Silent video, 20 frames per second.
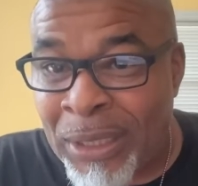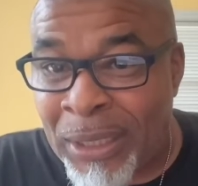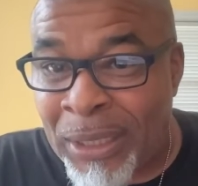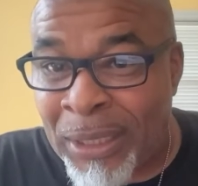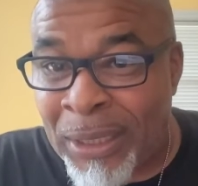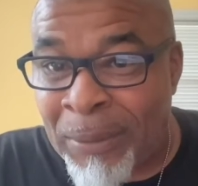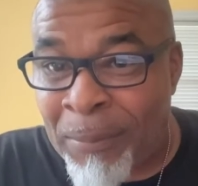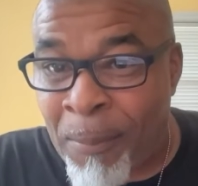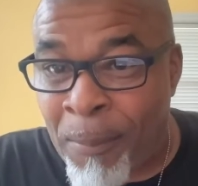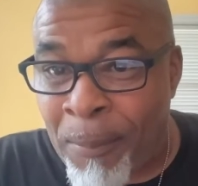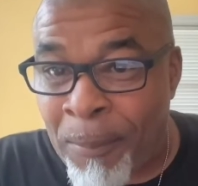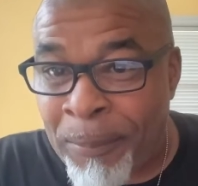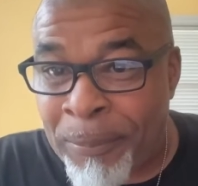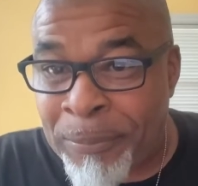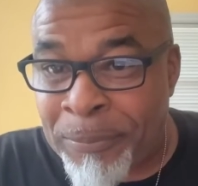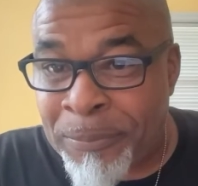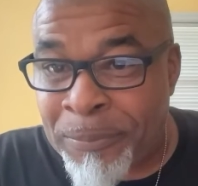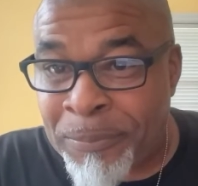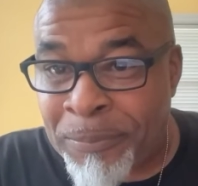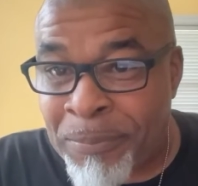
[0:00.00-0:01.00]
Um,
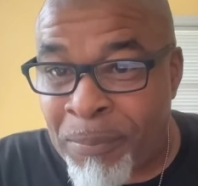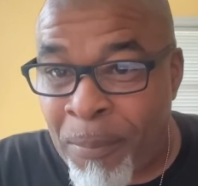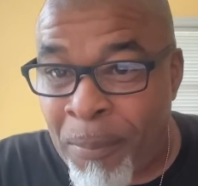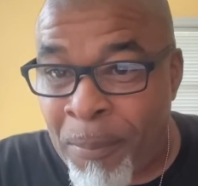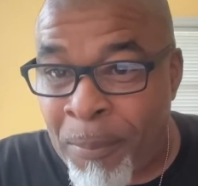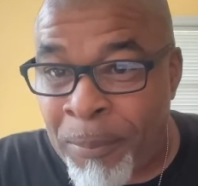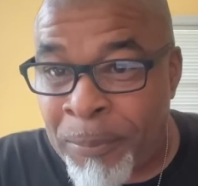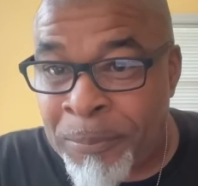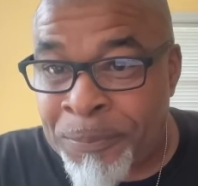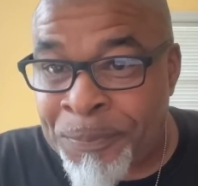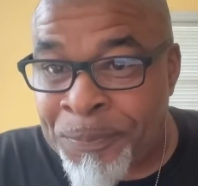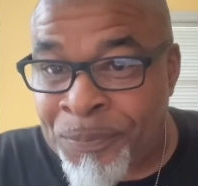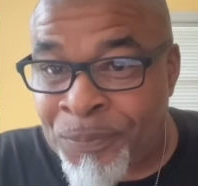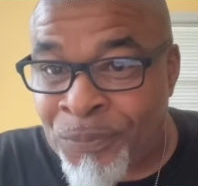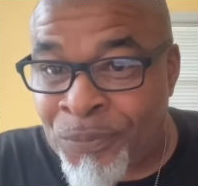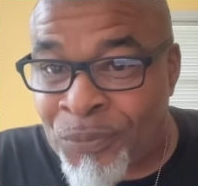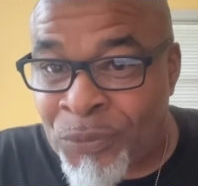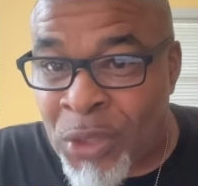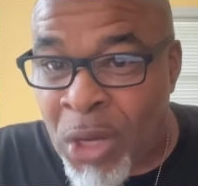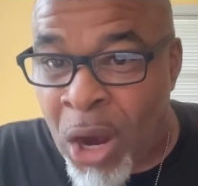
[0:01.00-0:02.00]

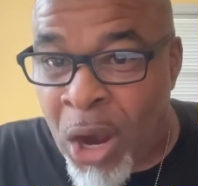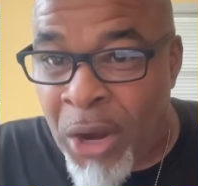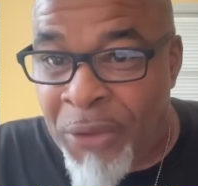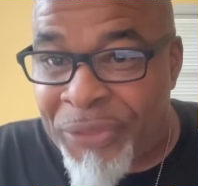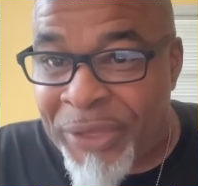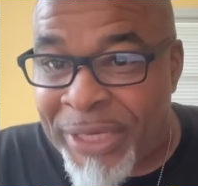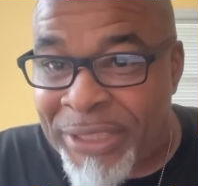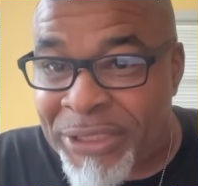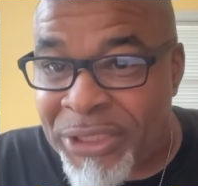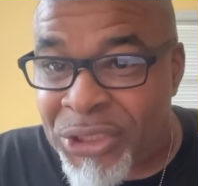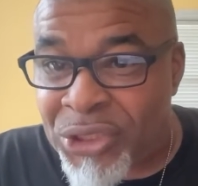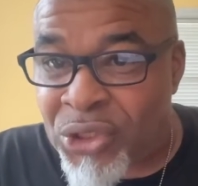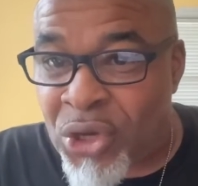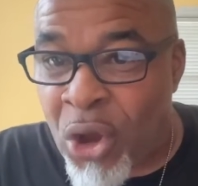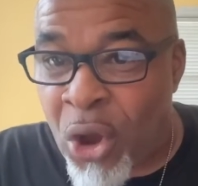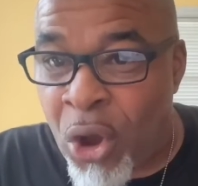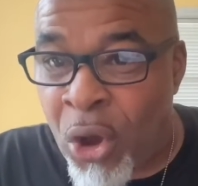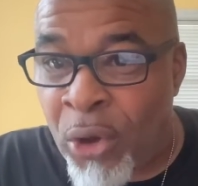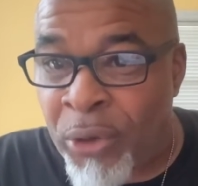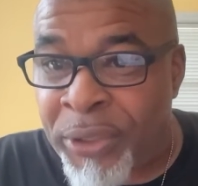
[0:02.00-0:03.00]
are they just
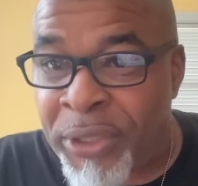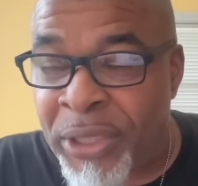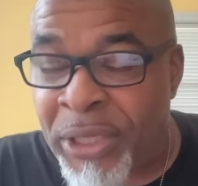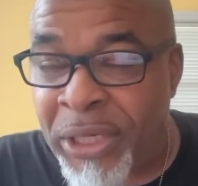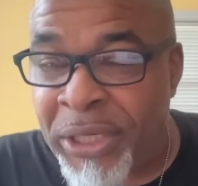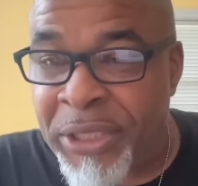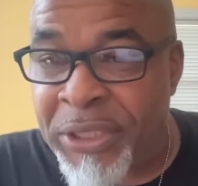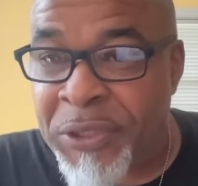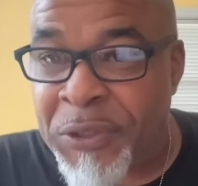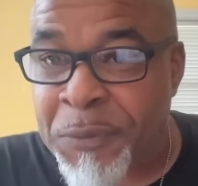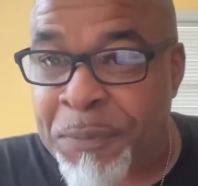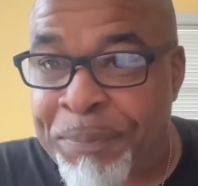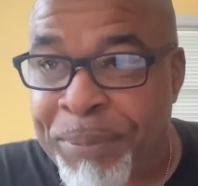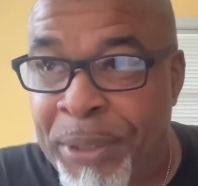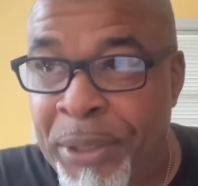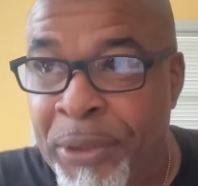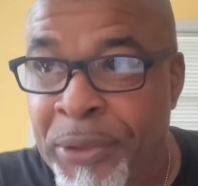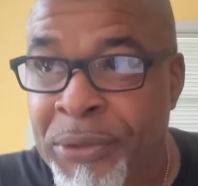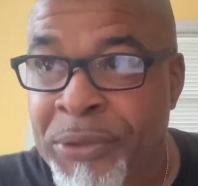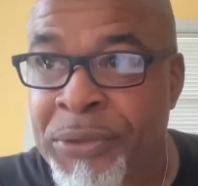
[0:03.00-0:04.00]
called honey
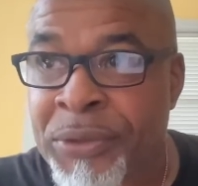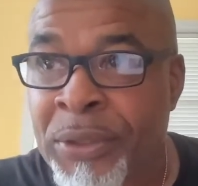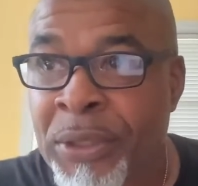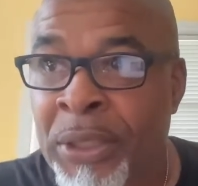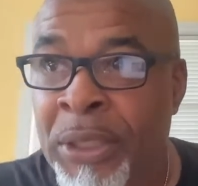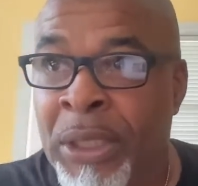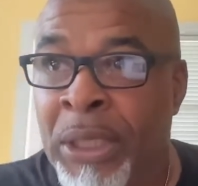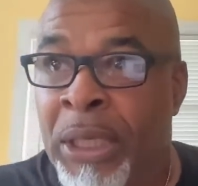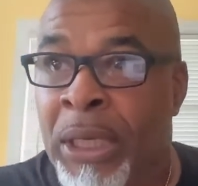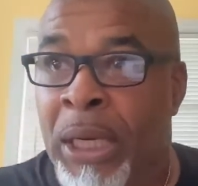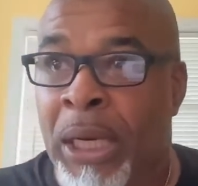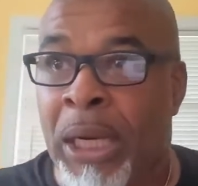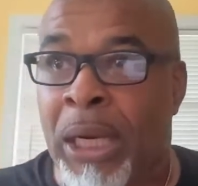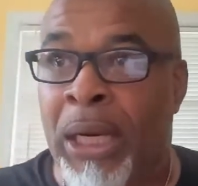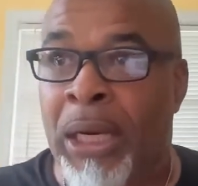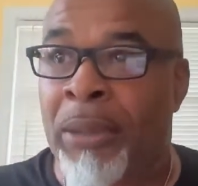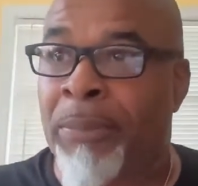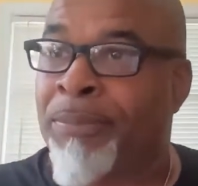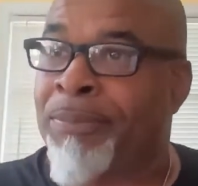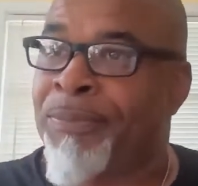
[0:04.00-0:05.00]
spinners?
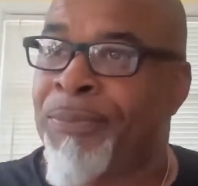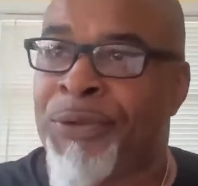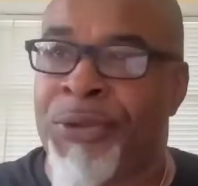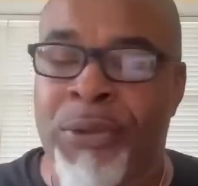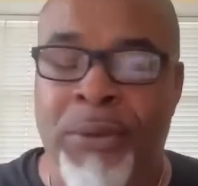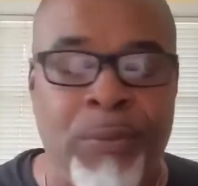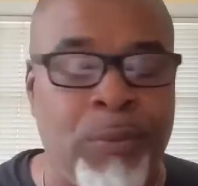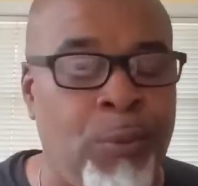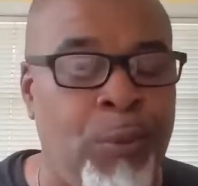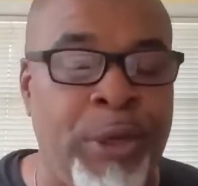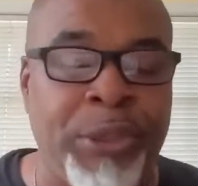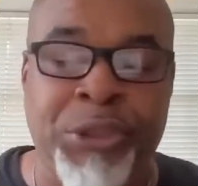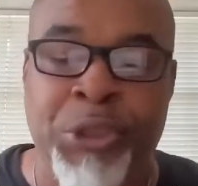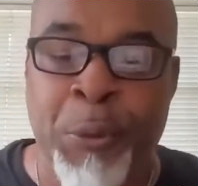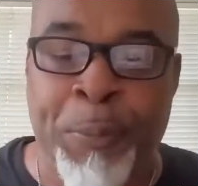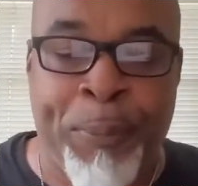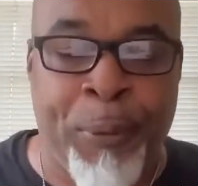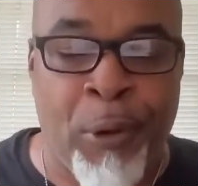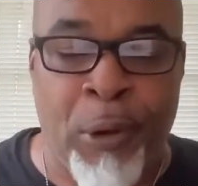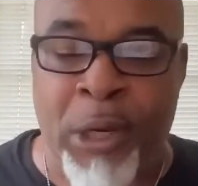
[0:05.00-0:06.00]
Um, once
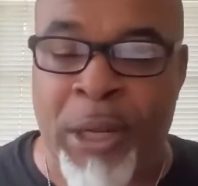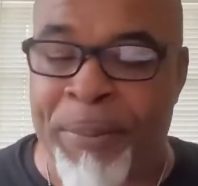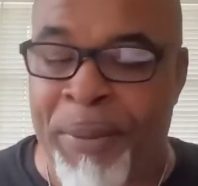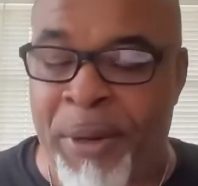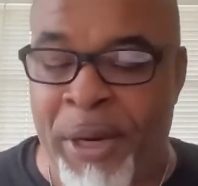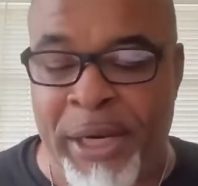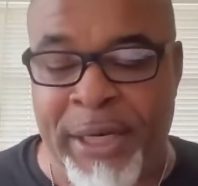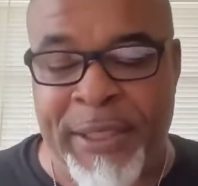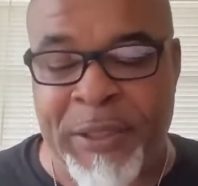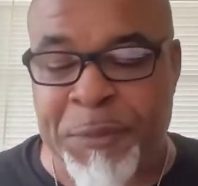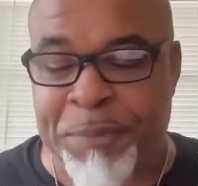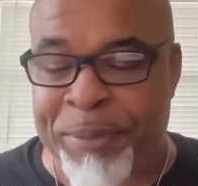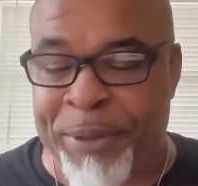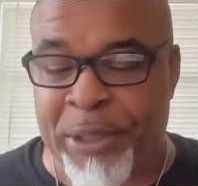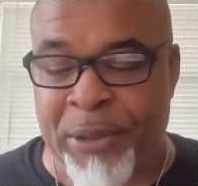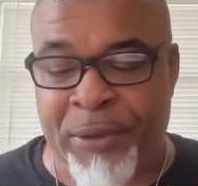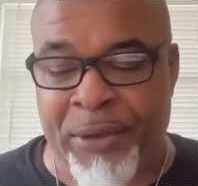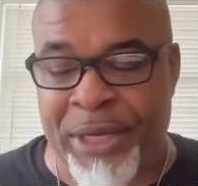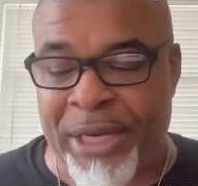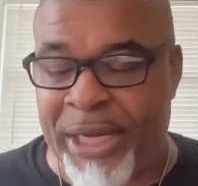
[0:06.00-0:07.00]
you pull up honey
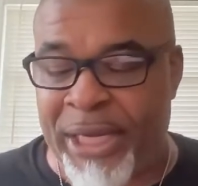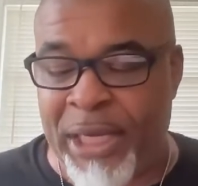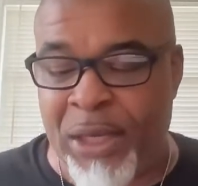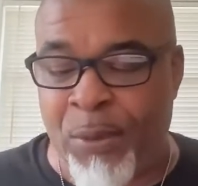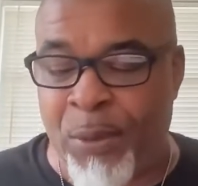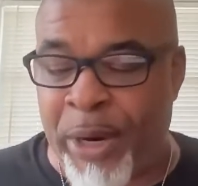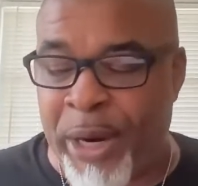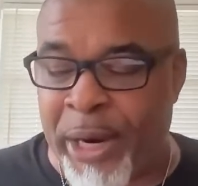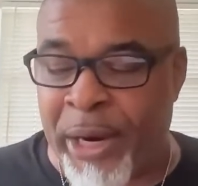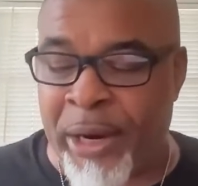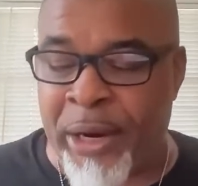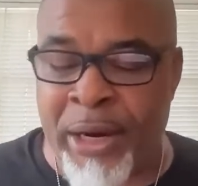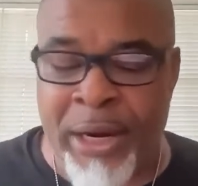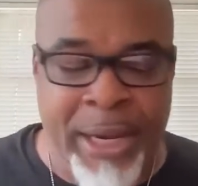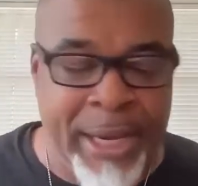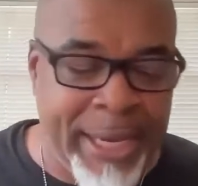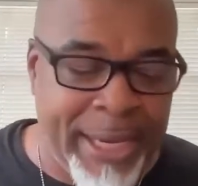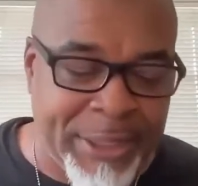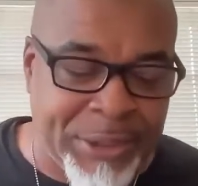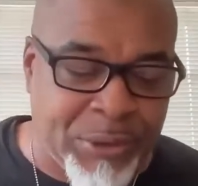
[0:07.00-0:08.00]
spinner anywhere,
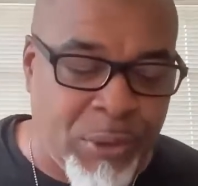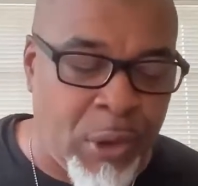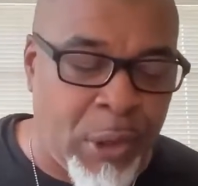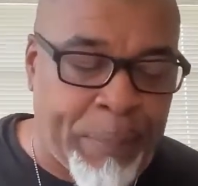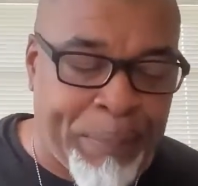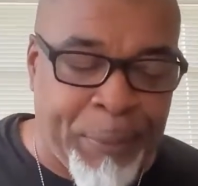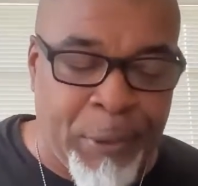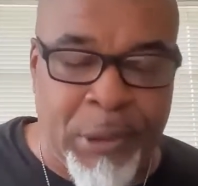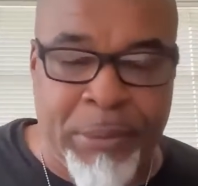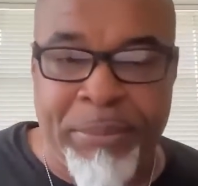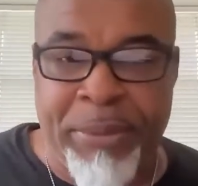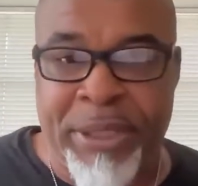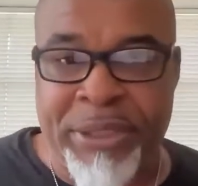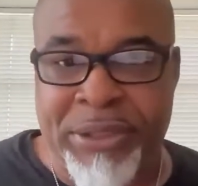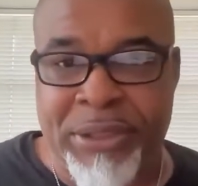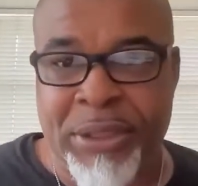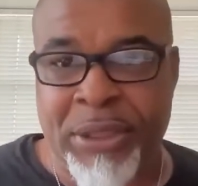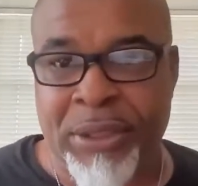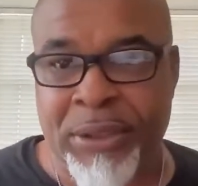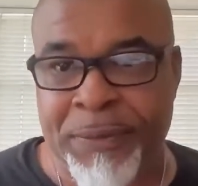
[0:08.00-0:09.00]
it's going to pretty much